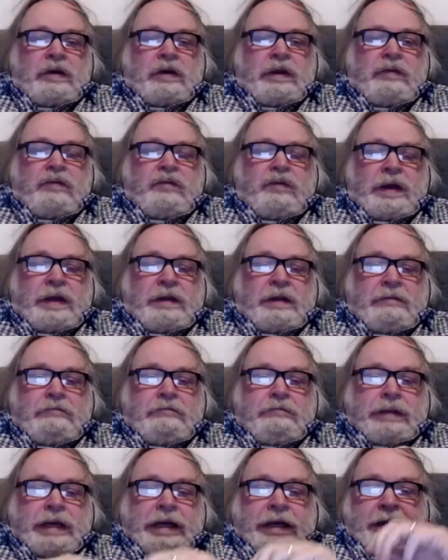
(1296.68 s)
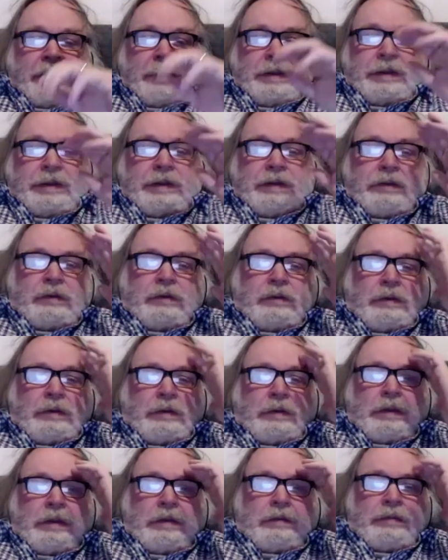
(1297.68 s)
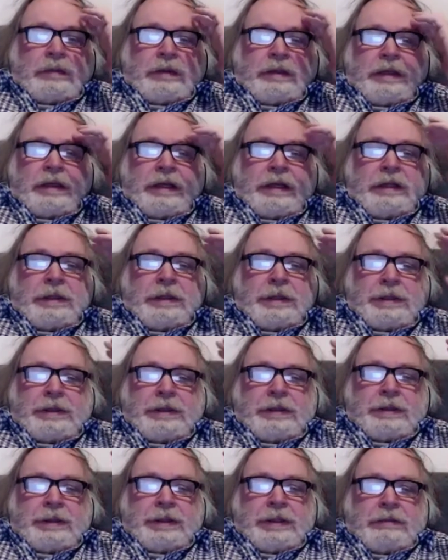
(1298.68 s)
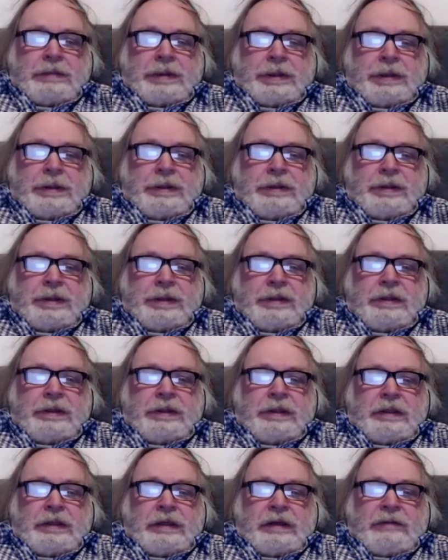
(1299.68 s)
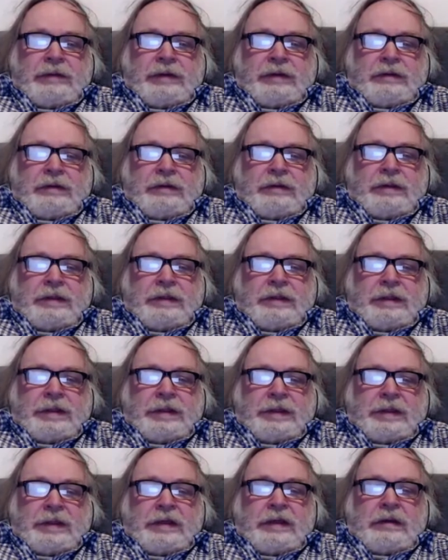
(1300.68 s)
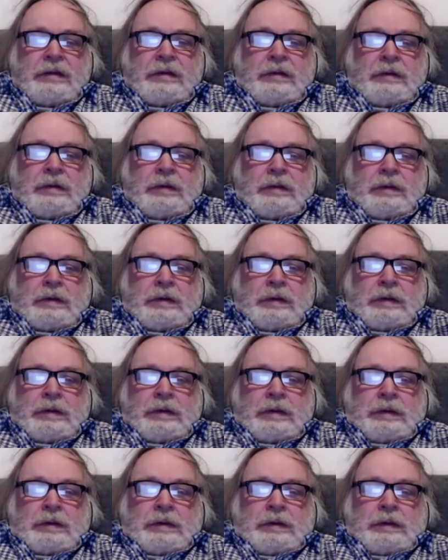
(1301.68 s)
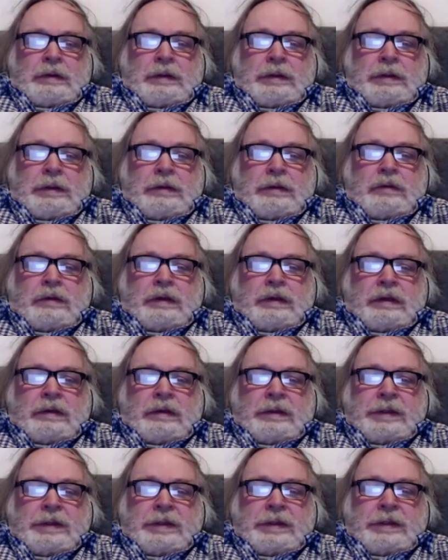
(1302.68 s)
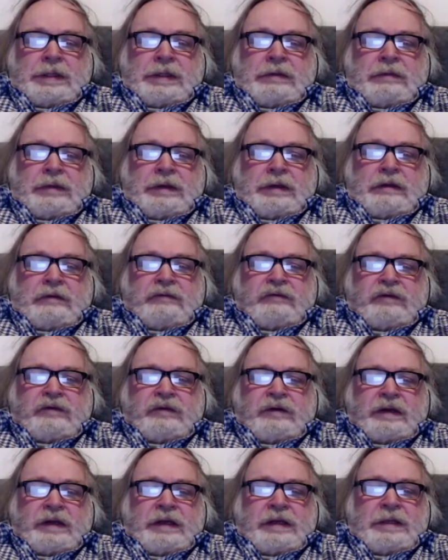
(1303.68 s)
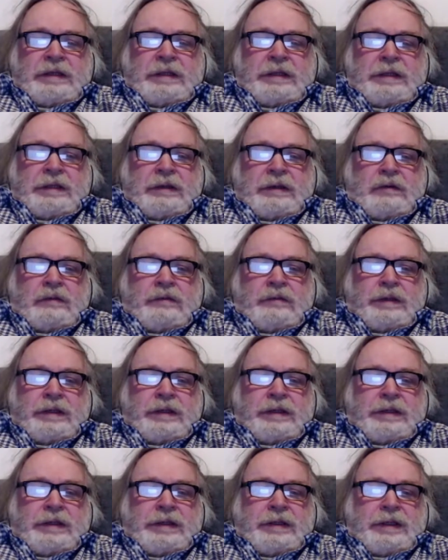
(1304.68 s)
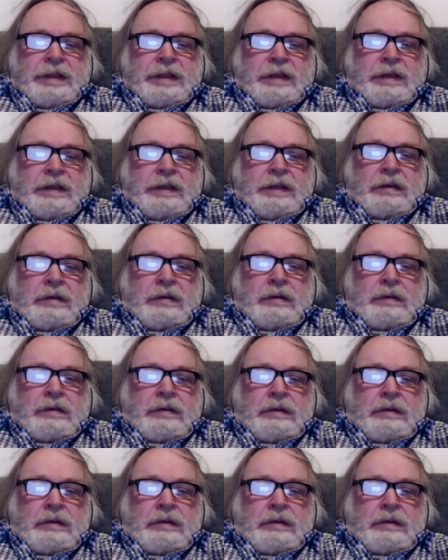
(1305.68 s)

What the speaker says: going right back to the ancient Egyptians in the 11th dynasty, 2782 BC,